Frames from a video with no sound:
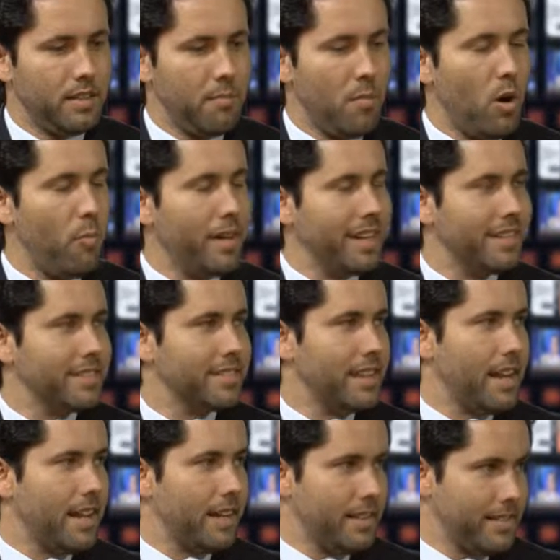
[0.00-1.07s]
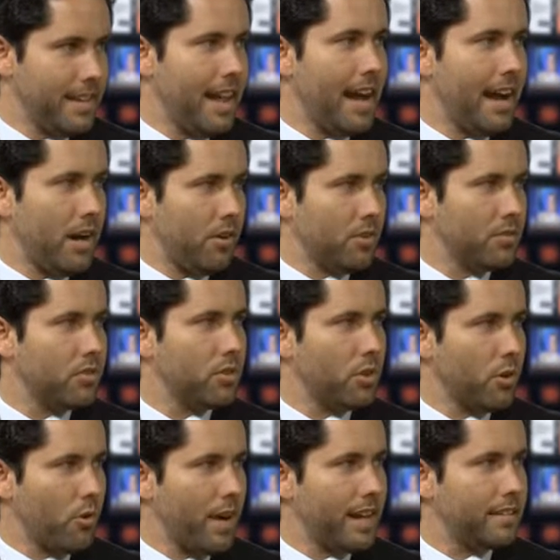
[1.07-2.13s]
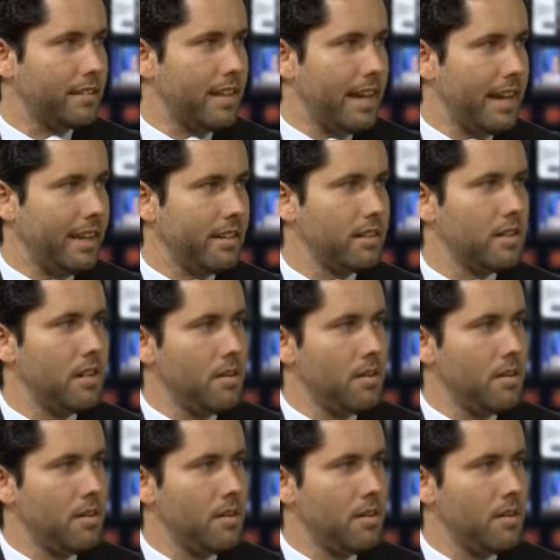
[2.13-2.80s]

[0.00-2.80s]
the moment is now to correct that